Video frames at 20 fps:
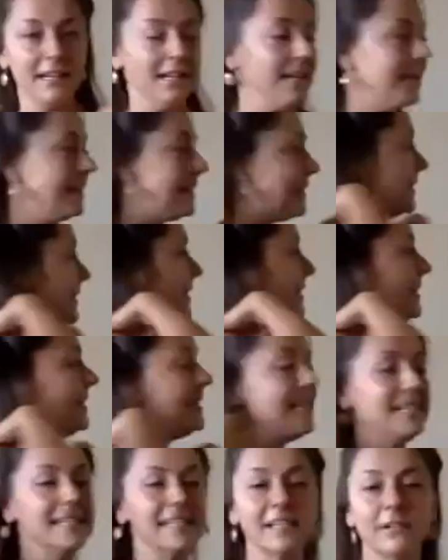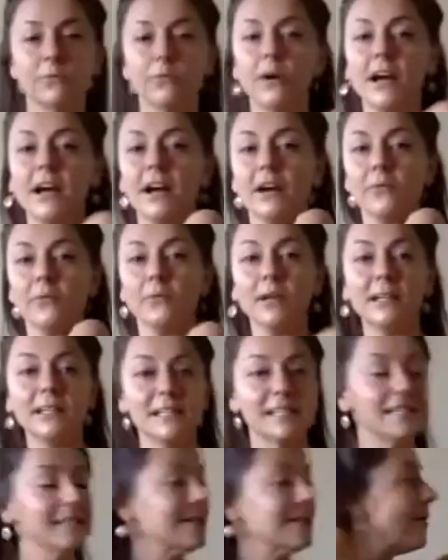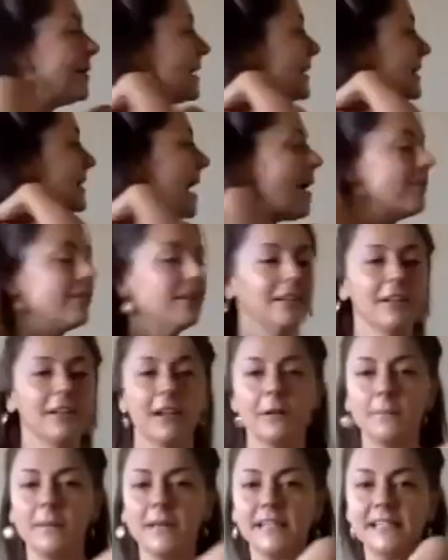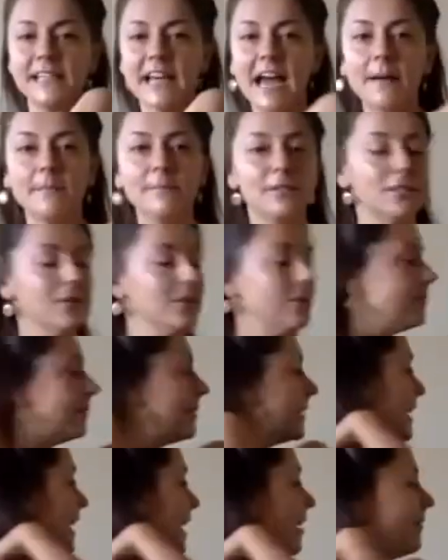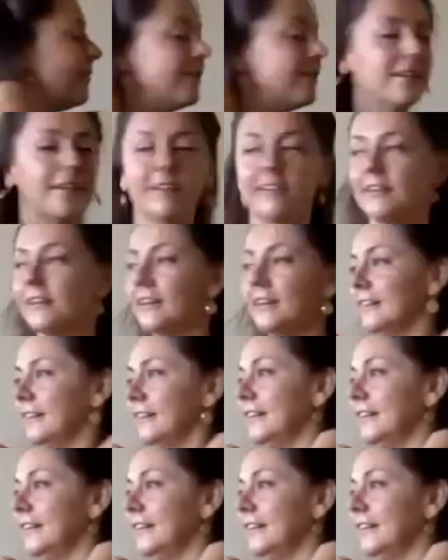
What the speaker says: It's the season where we're slowing down a little bit. Time to recover.